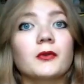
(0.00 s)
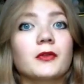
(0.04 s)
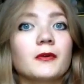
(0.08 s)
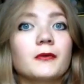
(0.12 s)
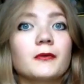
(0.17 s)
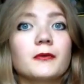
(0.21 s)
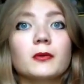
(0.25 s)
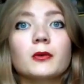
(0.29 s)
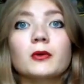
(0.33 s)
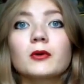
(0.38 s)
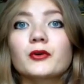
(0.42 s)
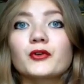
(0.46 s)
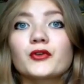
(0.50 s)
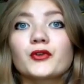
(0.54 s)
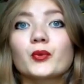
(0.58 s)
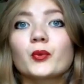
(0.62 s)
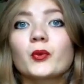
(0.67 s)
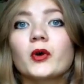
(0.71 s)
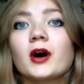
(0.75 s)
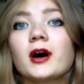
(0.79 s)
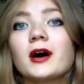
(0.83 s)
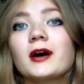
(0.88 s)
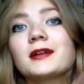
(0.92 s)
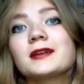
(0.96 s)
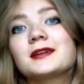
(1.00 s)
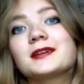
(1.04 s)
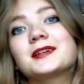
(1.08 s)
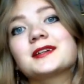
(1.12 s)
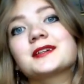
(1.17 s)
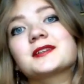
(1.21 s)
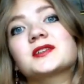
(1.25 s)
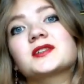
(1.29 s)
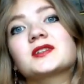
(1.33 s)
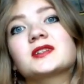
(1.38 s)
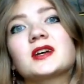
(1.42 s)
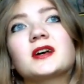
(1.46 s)
the first one
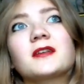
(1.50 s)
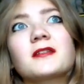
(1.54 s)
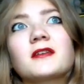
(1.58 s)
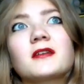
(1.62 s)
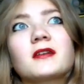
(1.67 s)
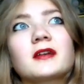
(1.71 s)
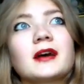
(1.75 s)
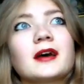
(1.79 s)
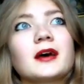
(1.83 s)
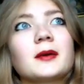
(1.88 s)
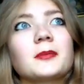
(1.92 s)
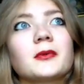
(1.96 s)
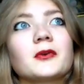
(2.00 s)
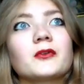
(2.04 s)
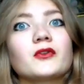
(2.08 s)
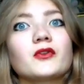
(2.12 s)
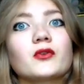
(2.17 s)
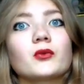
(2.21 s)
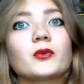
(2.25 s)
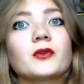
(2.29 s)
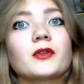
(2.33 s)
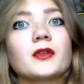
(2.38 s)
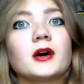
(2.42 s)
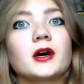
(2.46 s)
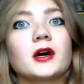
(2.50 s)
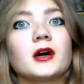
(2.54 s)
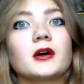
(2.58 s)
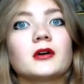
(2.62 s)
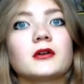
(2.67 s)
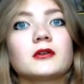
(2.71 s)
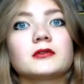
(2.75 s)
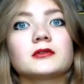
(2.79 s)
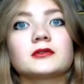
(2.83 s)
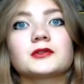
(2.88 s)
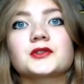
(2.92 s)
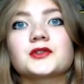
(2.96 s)
is nothing happens
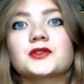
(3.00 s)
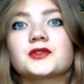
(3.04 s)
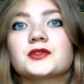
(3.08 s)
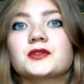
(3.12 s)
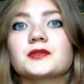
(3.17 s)
without